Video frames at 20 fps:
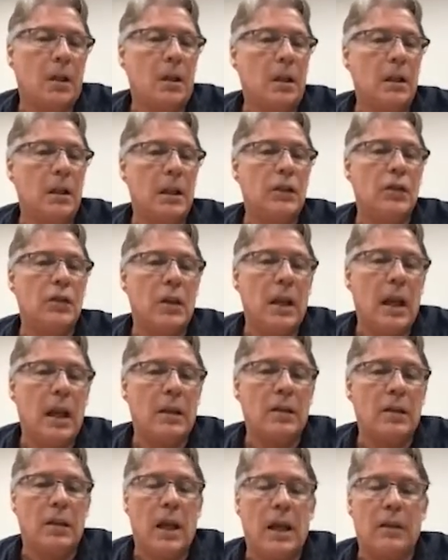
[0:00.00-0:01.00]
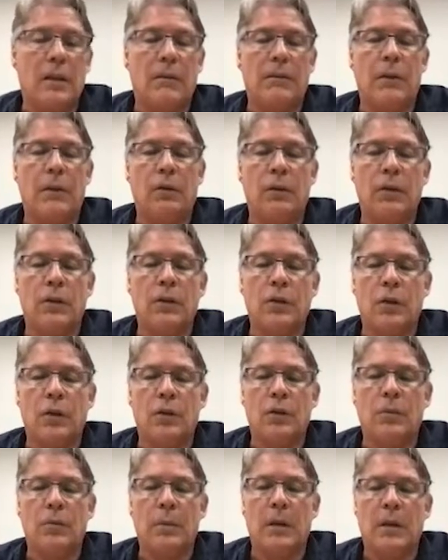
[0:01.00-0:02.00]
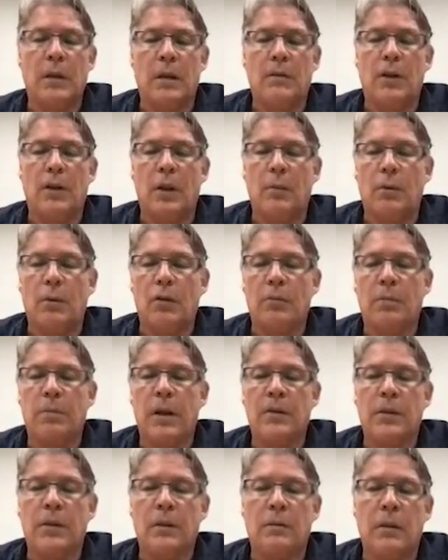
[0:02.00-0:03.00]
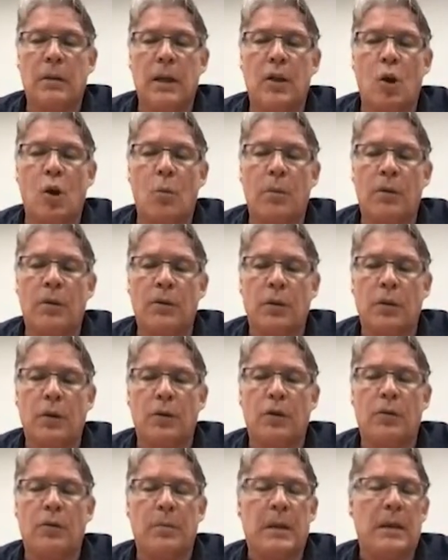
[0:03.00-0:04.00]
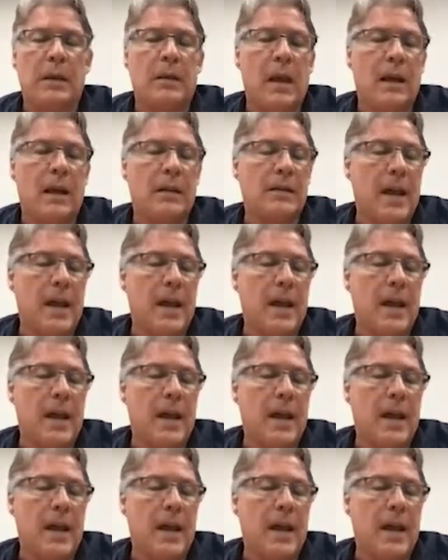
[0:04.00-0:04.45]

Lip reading: In each of the 8 states, filled-in circles mean that a variable is present, and open circles mean that it's